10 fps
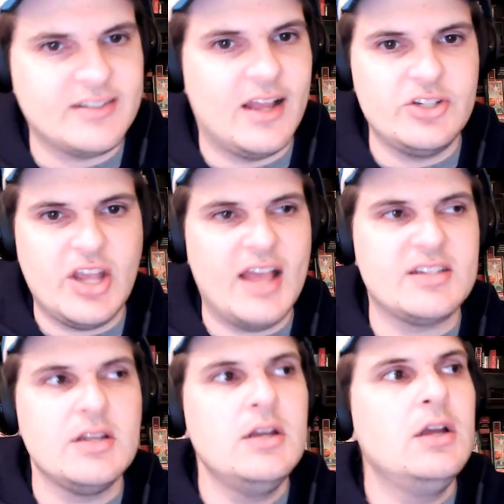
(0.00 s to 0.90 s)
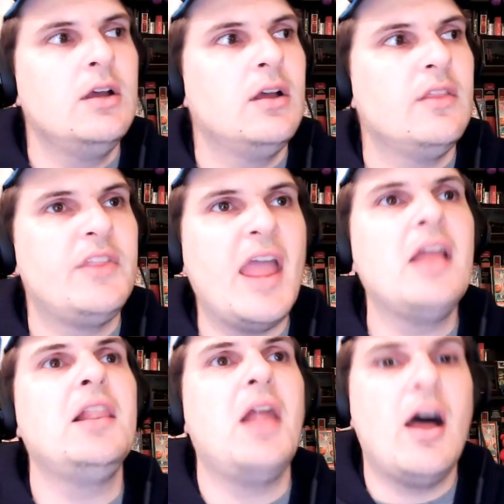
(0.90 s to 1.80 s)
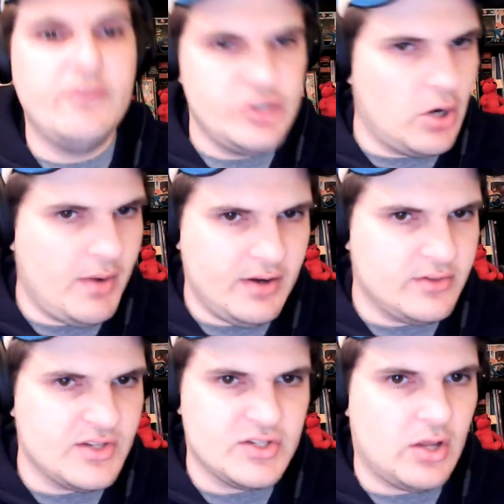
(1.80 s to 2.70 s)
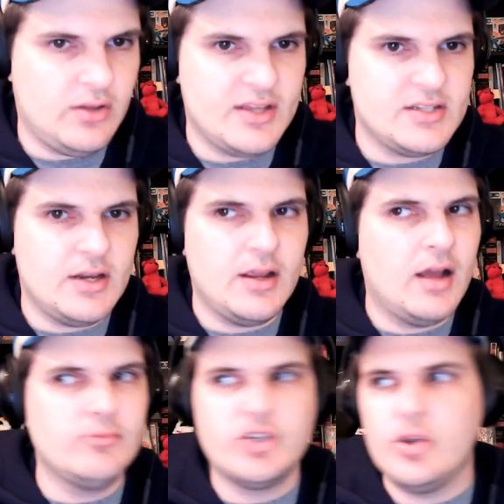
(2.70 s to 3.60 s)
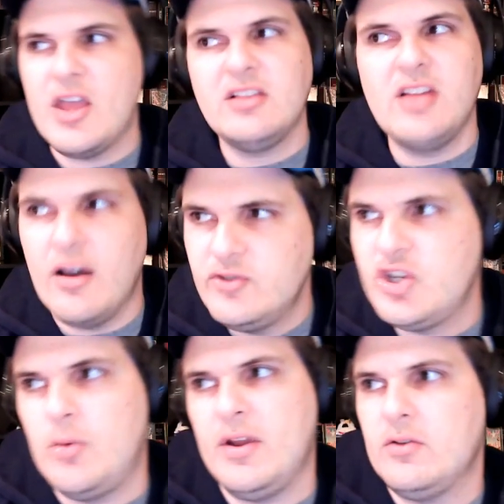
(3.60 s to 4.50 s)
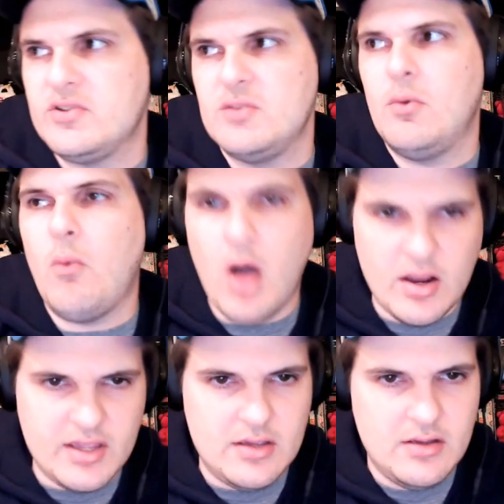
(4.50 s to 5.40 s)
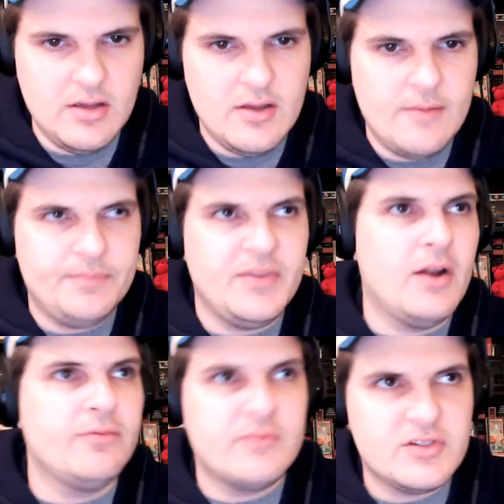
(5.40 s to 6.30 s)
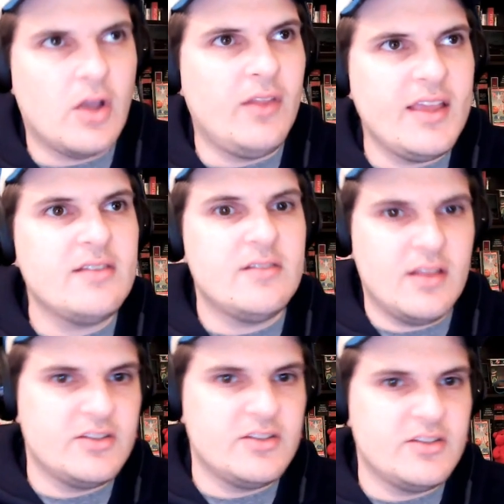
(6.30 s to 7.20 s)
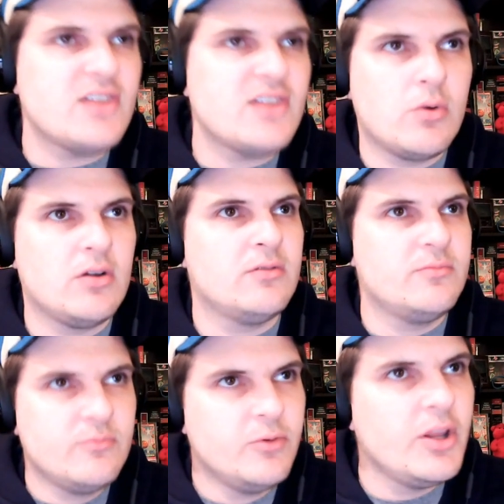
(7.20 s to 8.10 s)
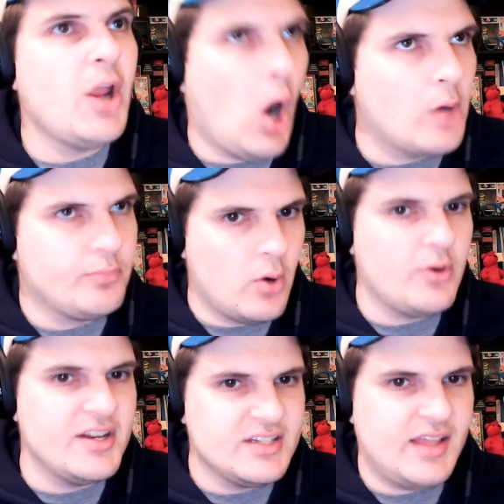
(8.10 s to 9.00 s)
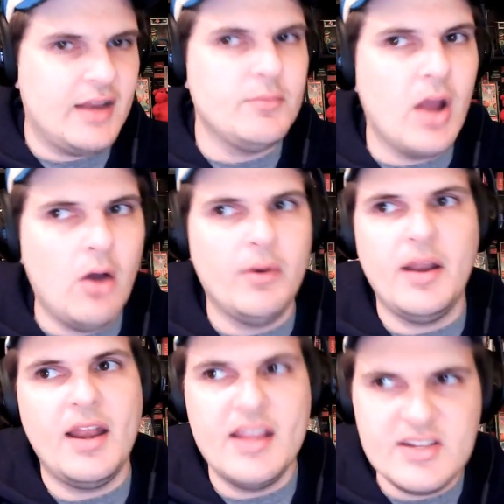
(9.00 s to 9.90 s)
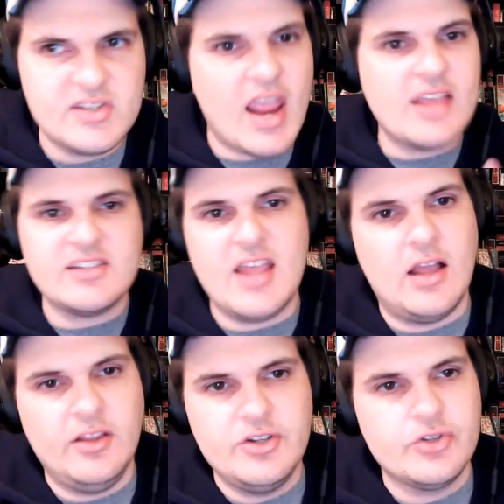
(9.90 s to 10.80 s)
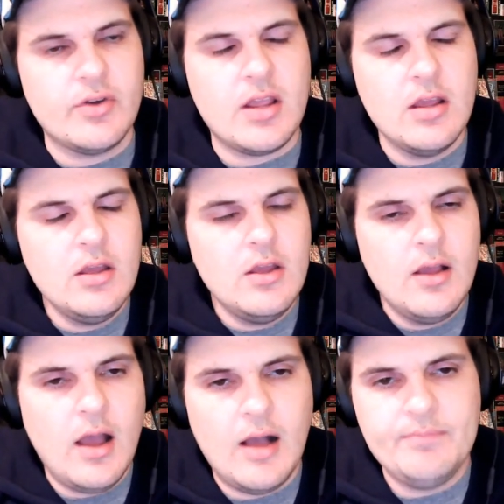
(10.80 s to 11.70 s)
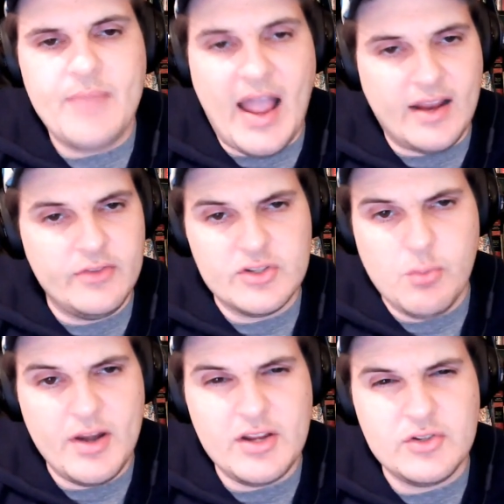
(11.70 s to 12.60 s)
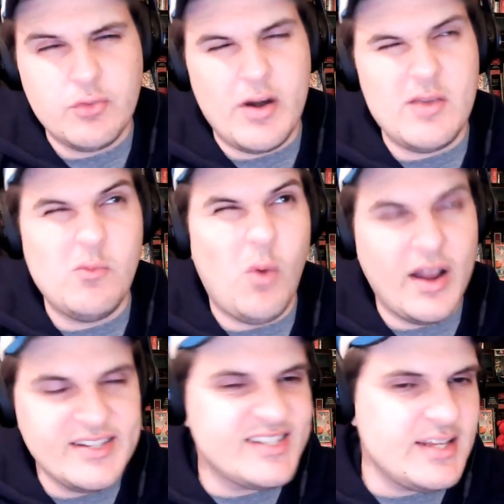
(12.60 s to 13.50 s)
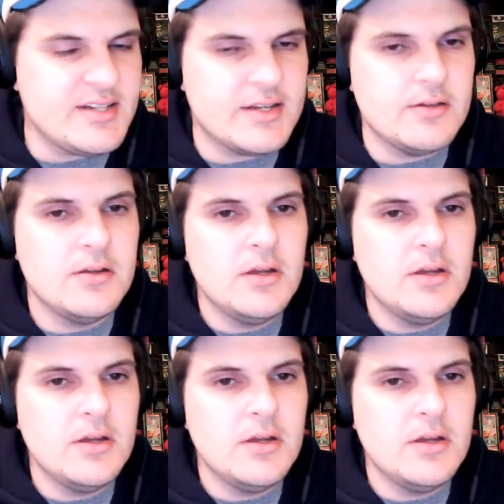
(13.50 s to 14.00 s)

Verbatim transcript: On Jazz. They love Joe Ingles in Salt Lake City. I'm sure they love Joe Ingles in Milwaukee. You know, Salt Lake, the Jazz were really heartbroken to let him go, and and his ACL injury um, back in the 2021 season